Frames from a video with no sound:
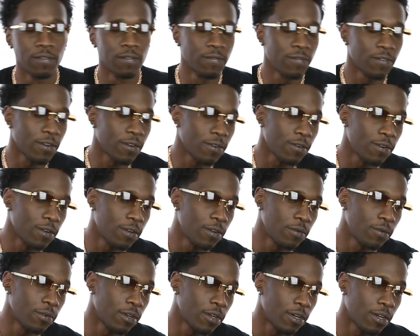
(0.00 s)
Fuck
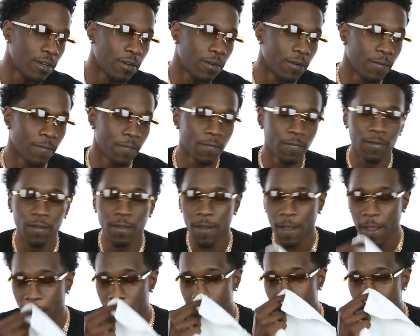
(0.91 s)
around with a hoe.
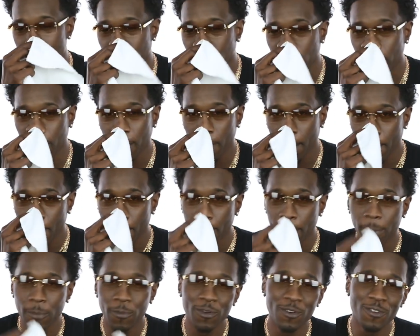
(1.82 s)
As a matter of fact,
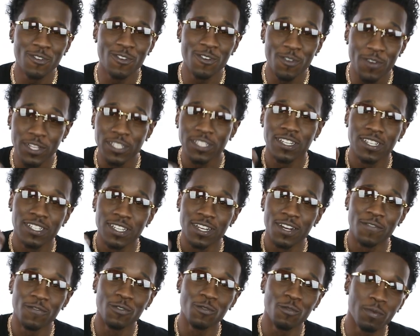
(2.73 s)
we doing the rest of this
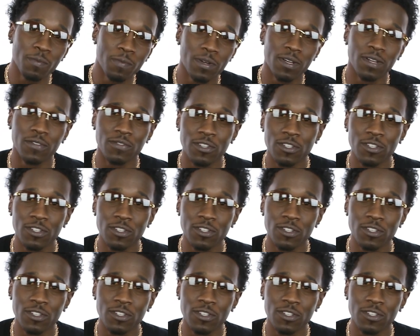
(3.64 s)
interview with Buff.